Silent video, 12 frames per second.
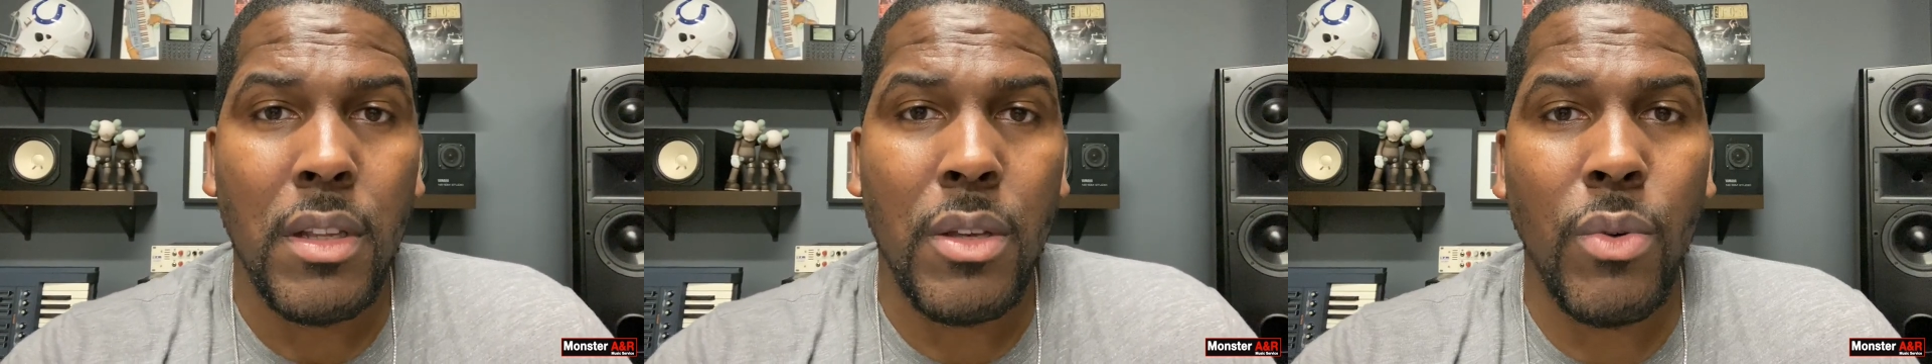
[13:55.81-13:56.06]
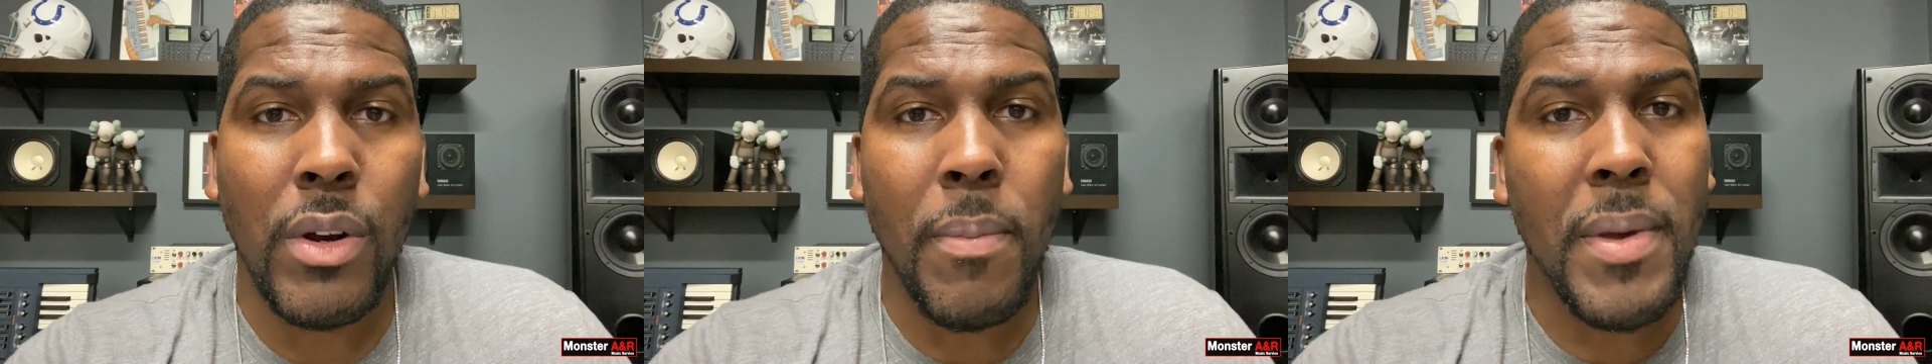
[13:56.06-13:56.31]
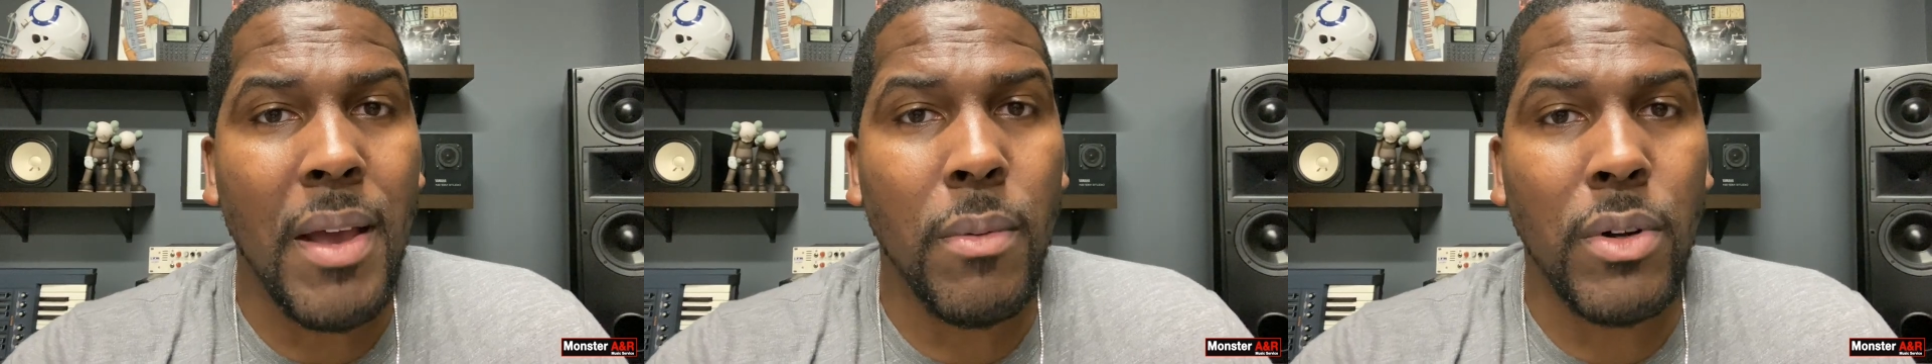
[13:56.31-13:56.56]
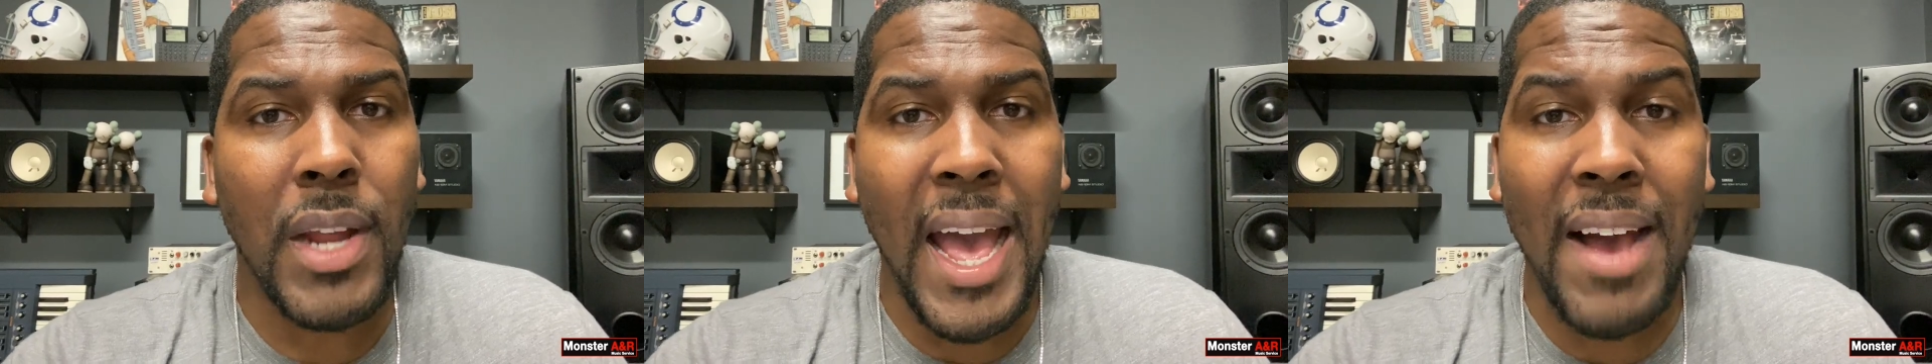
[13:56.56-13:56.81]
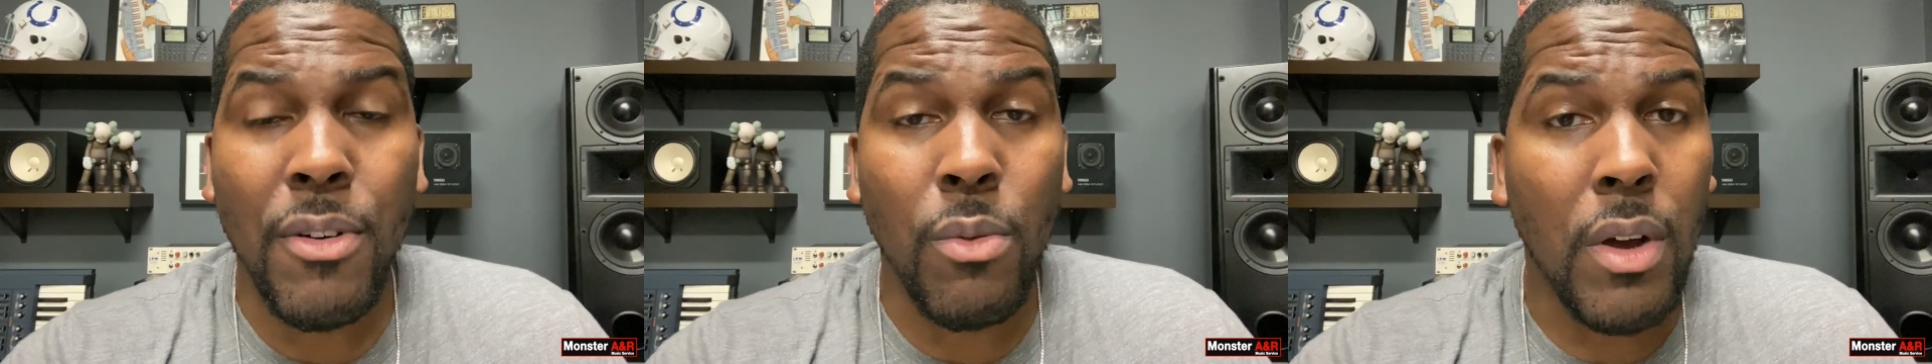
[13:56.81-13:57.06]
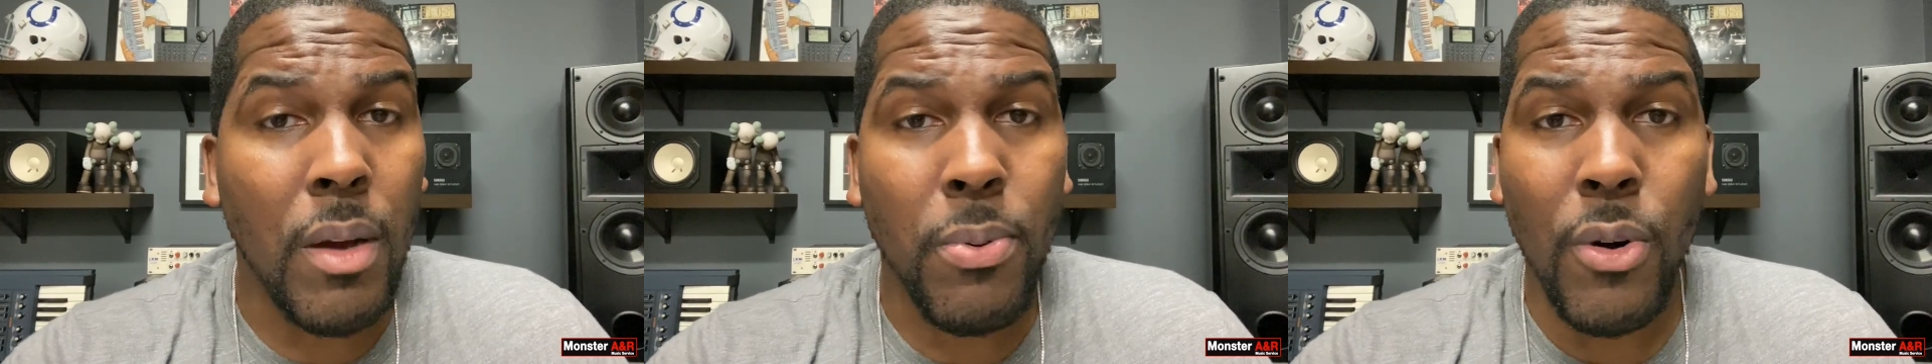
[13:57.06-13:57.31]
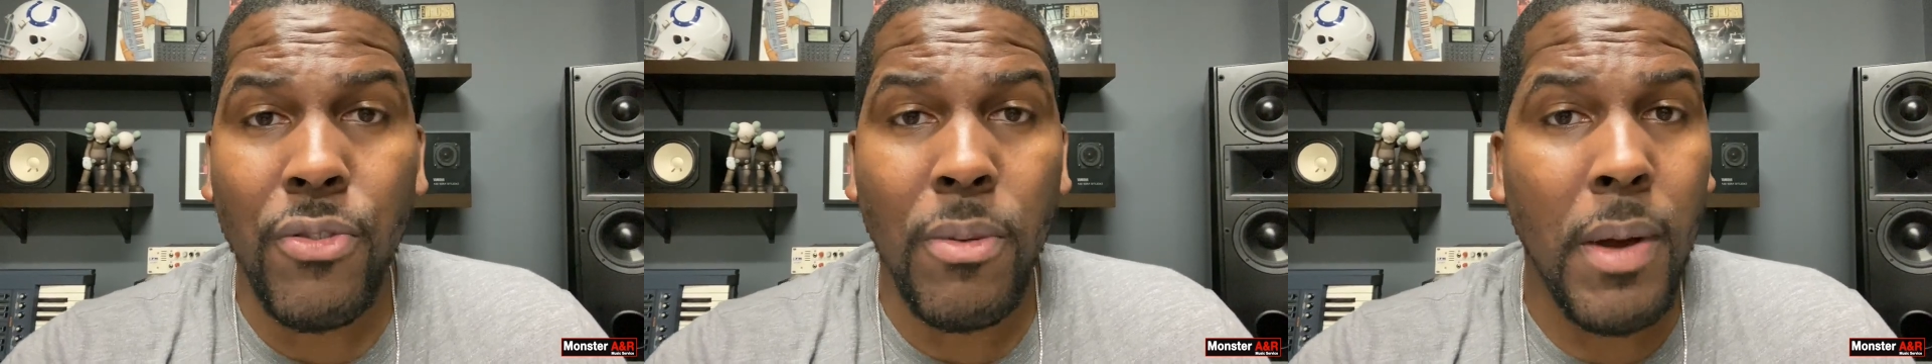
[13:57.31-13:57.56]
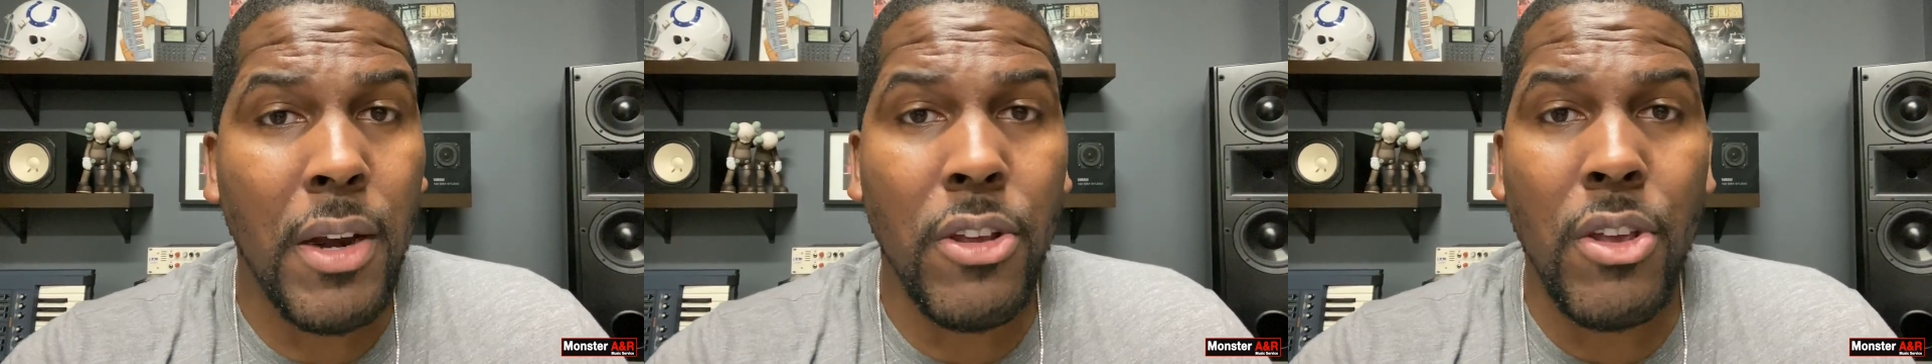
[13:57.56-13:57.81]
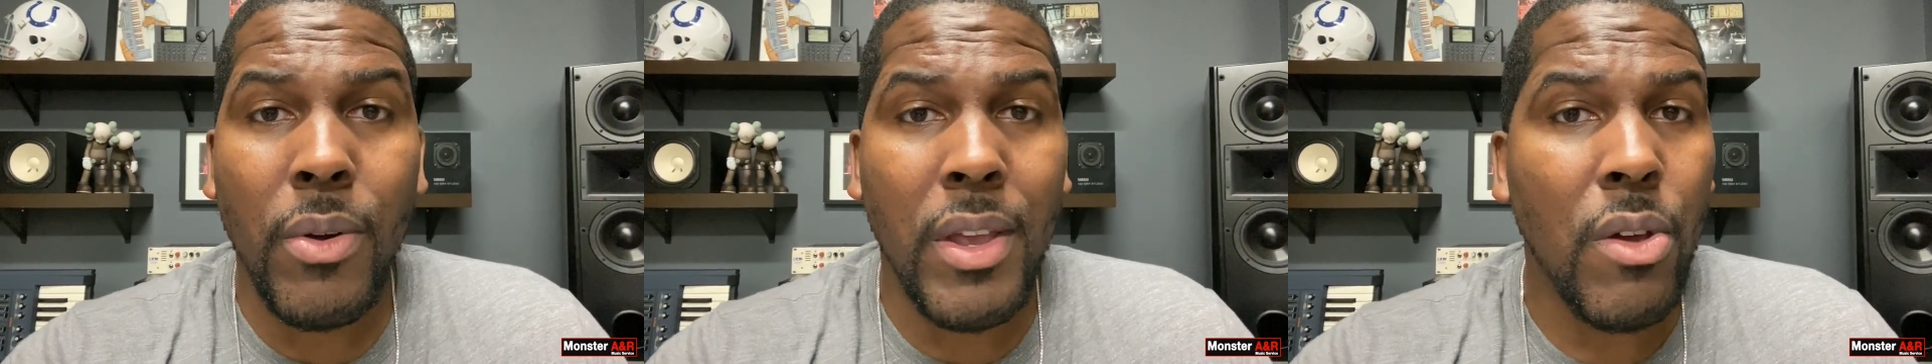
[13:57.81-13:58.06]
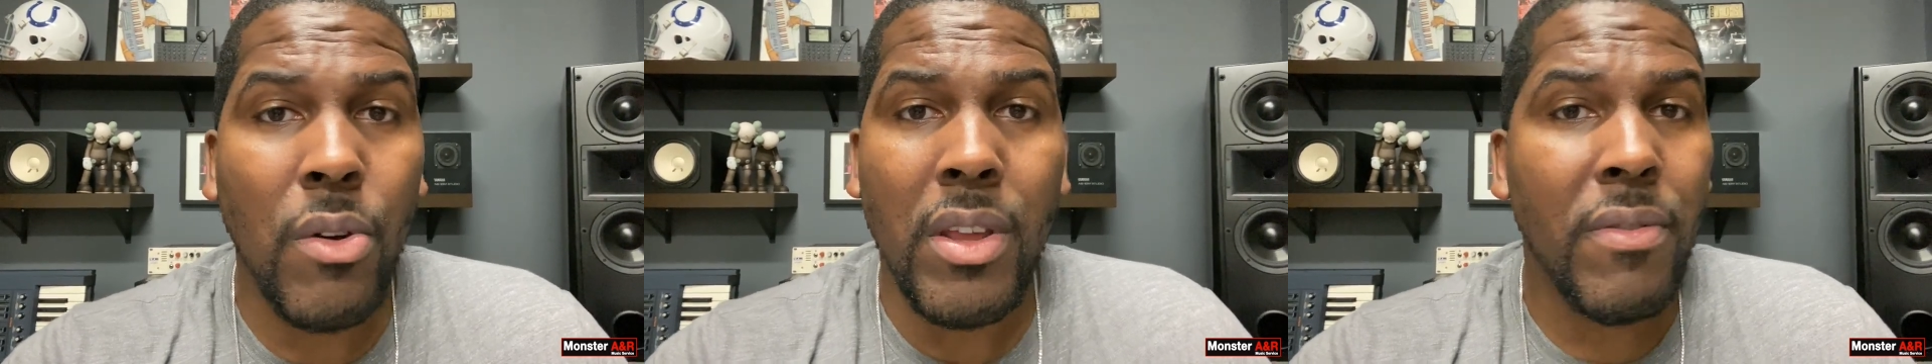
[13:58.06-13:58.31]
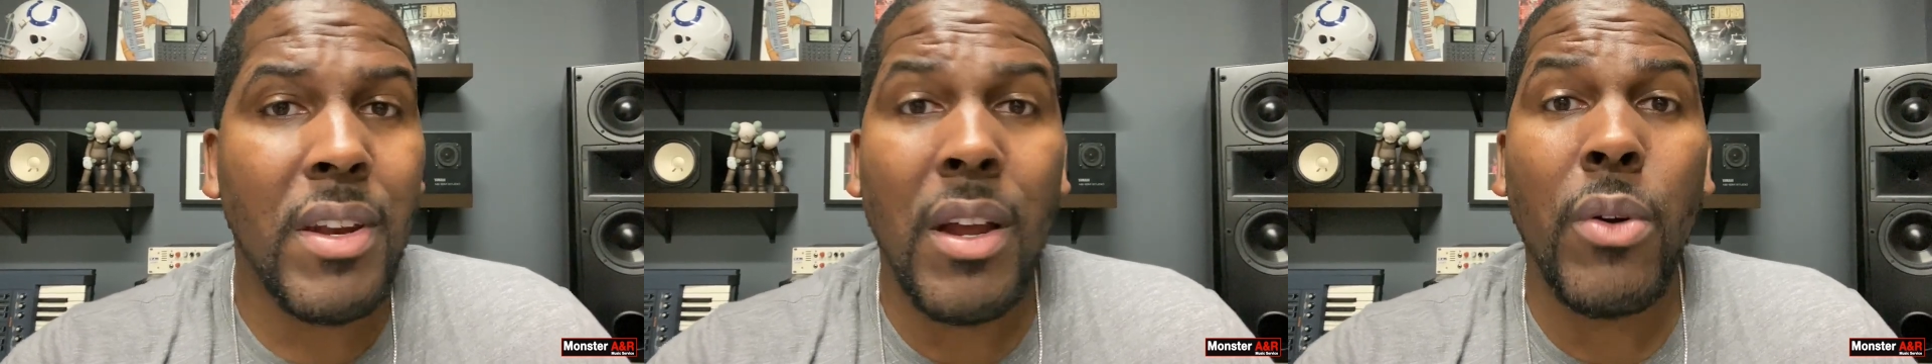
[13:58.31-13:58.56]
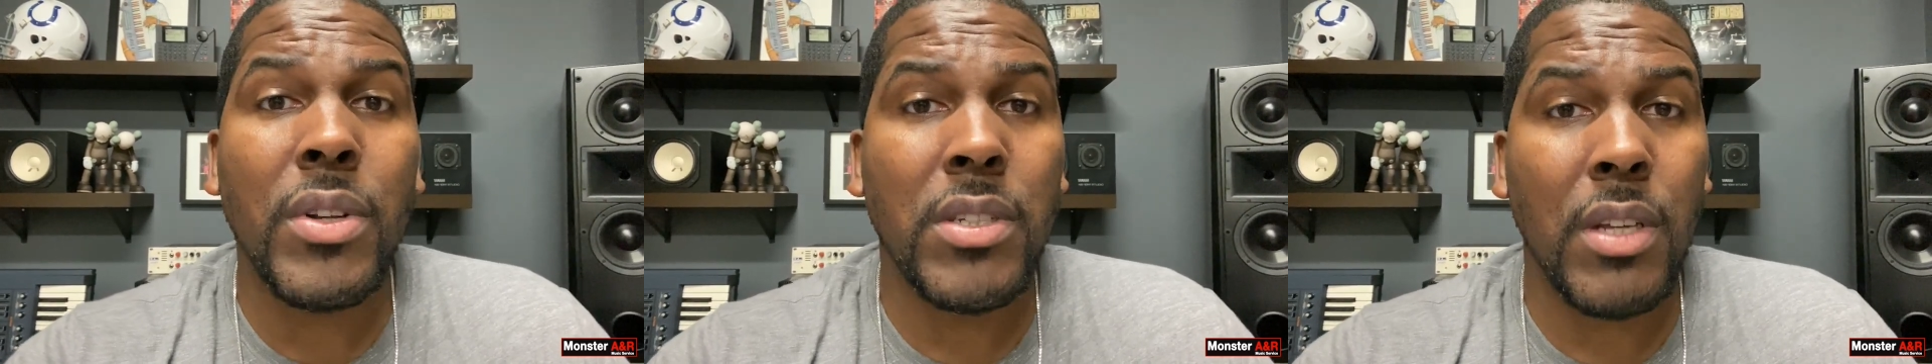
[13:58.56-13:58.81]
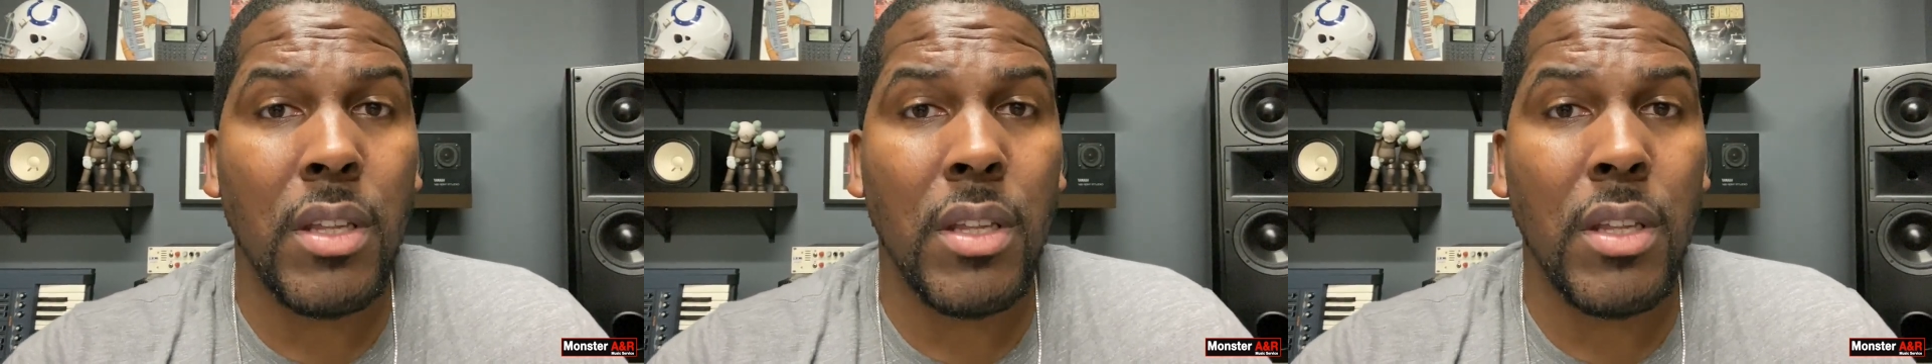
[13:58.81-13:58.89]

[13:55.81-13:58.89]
You want to be able to have a rug pulled from under you and you don't even notice it.